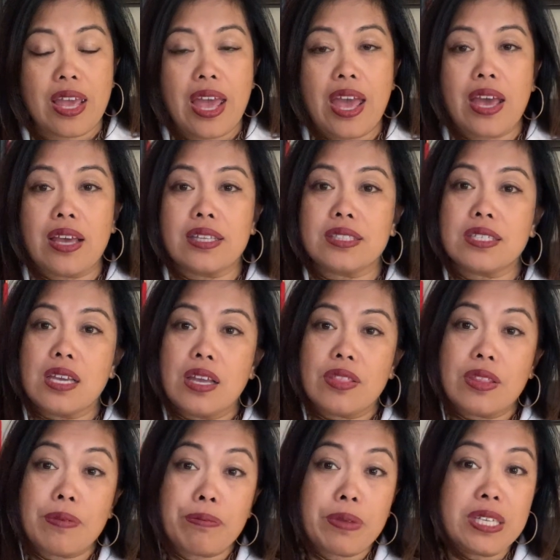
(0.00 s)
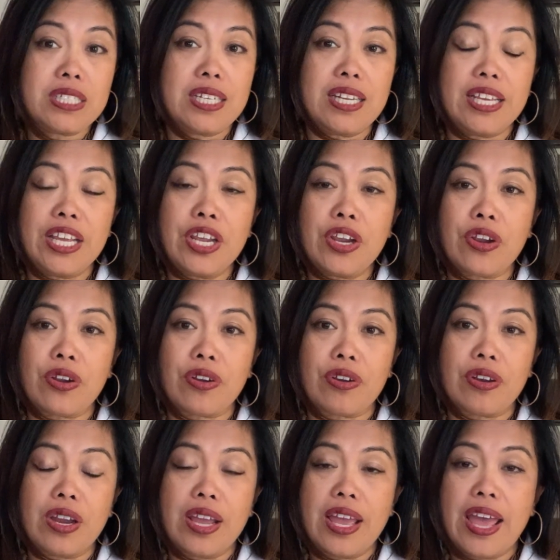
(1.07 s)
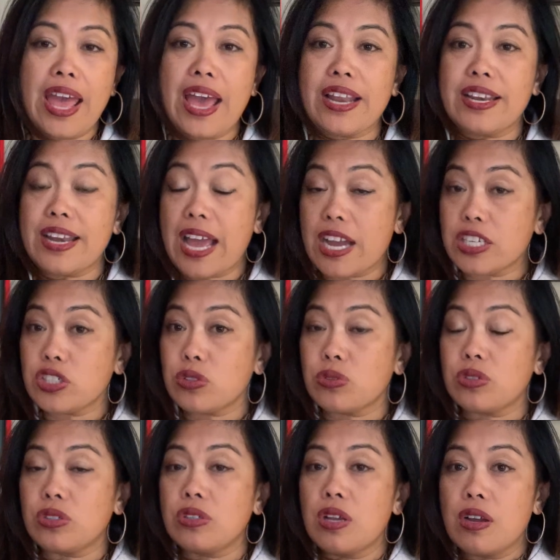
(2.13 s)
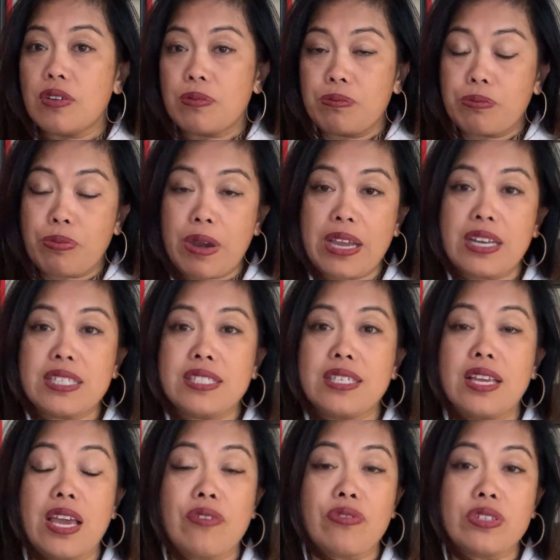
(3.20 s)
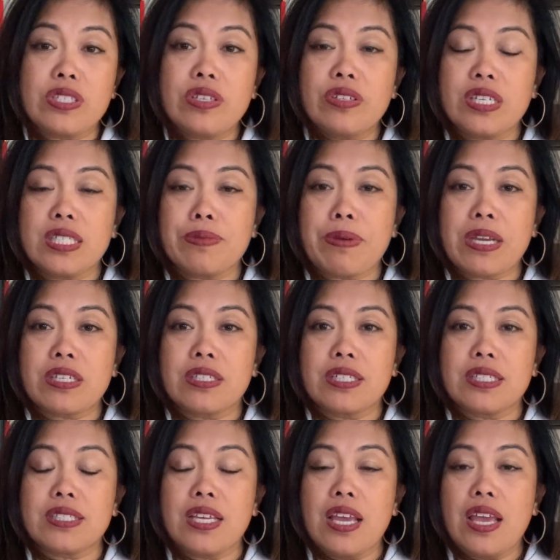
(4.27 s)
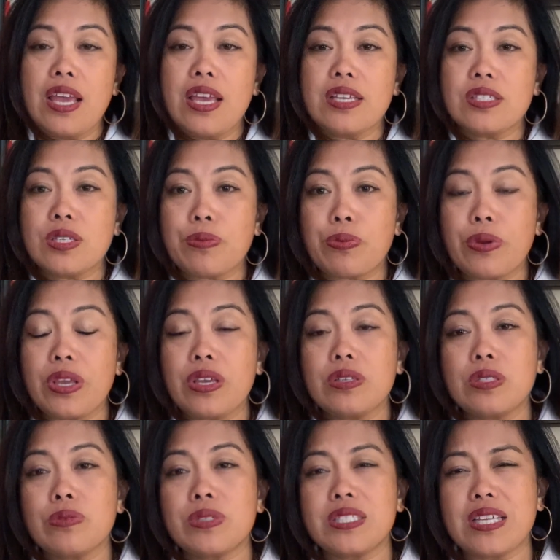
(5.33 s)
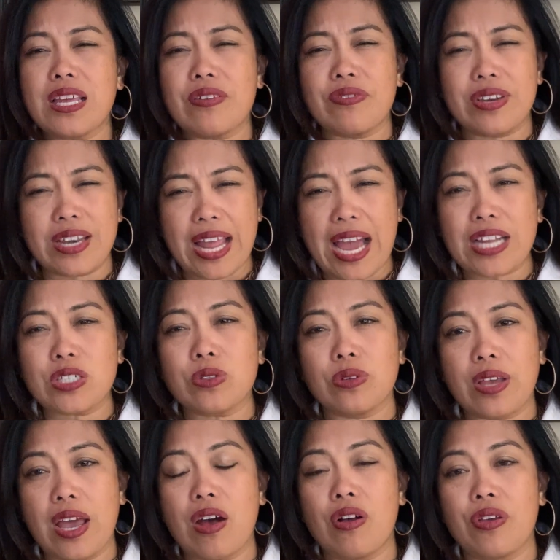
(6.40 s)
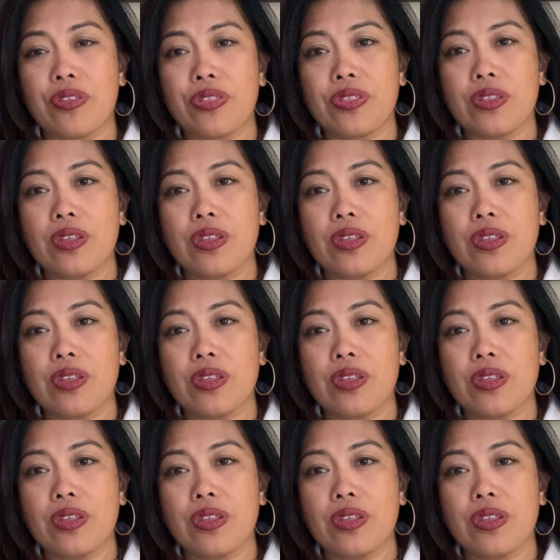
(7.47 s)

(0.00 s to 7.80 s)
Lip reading: And the mission here at Natural Pregnancy and Fertility Specialists is to bring you to a state of natural health